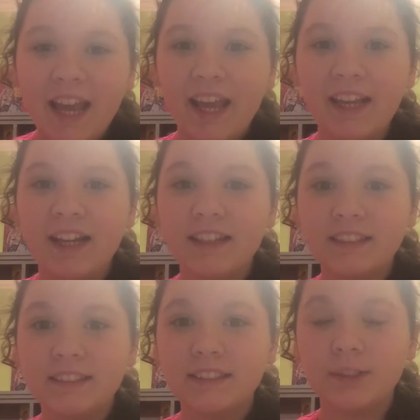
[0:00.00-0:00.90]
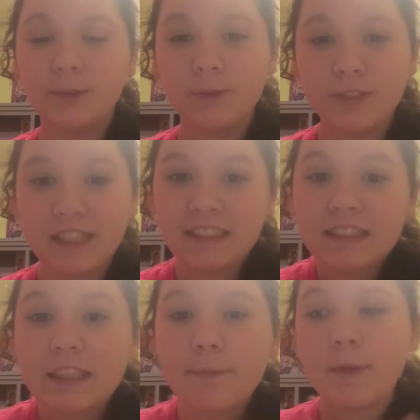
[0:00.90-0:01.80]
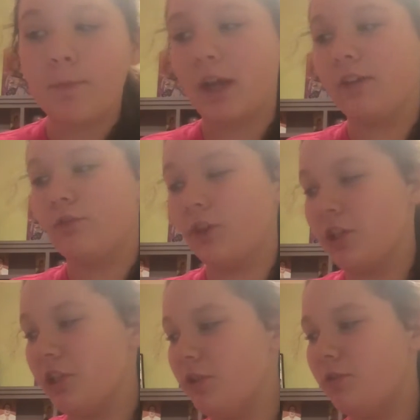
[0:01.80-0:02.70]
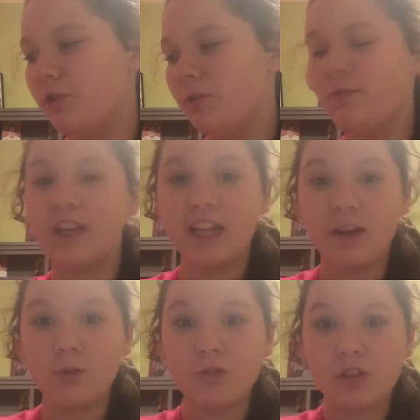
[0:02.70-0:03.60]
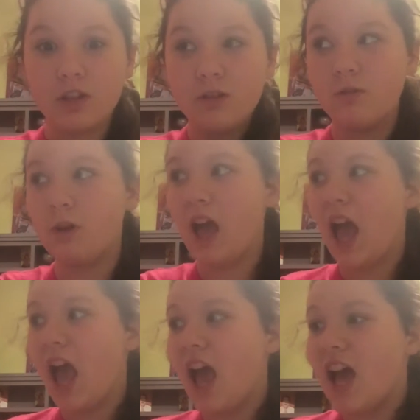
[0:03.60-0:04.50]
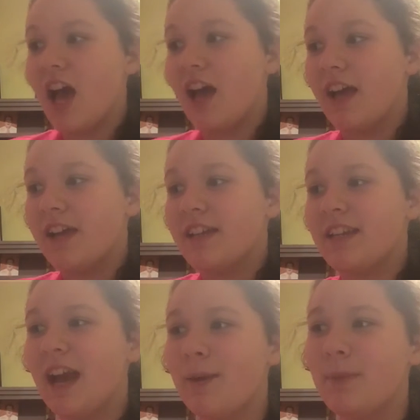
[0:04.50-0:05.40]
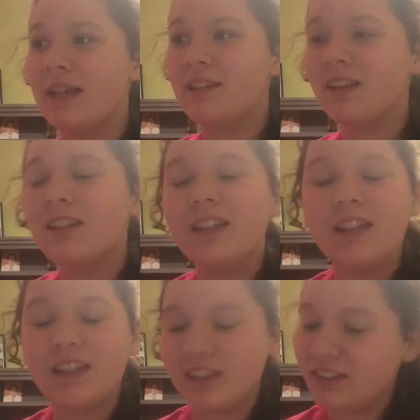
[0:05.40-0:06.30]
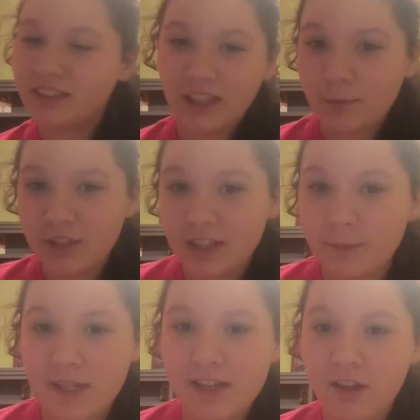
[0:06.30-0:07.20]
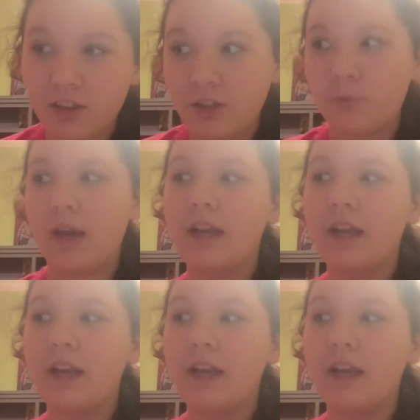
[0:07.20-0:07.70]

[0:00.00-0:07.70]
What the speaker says: Hey guys, so this is going to be my first YouTube video, so yeah, basically I'm just going to be telling you my